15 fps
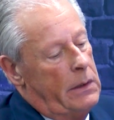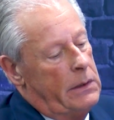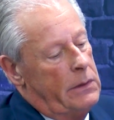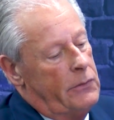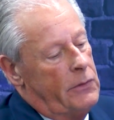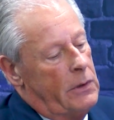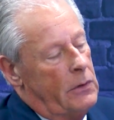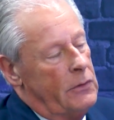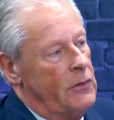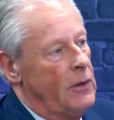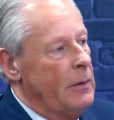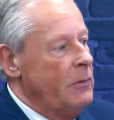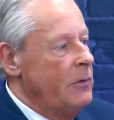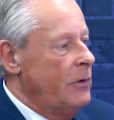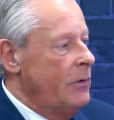it's a long
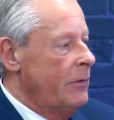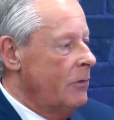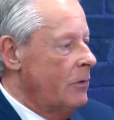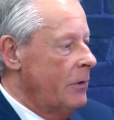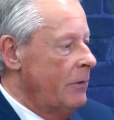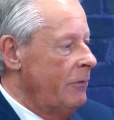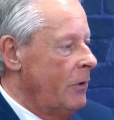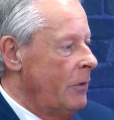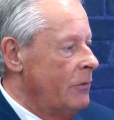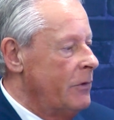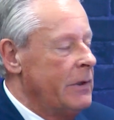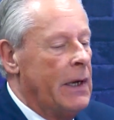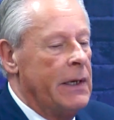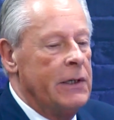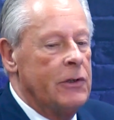time since I've got involved
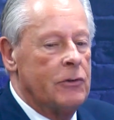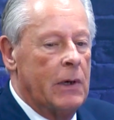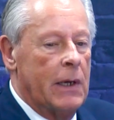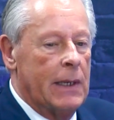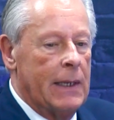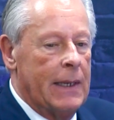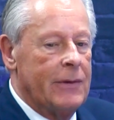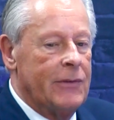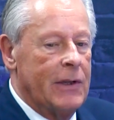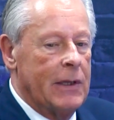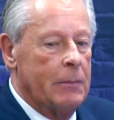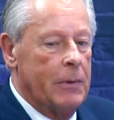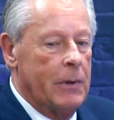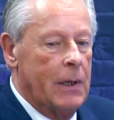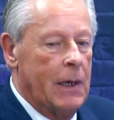in any direct
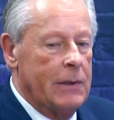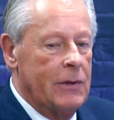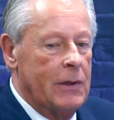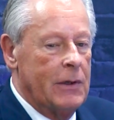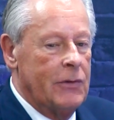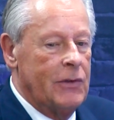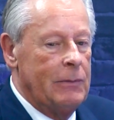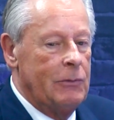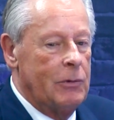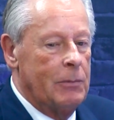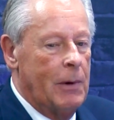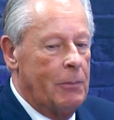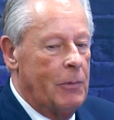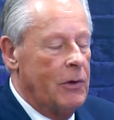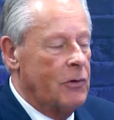letting, but I seem to remember...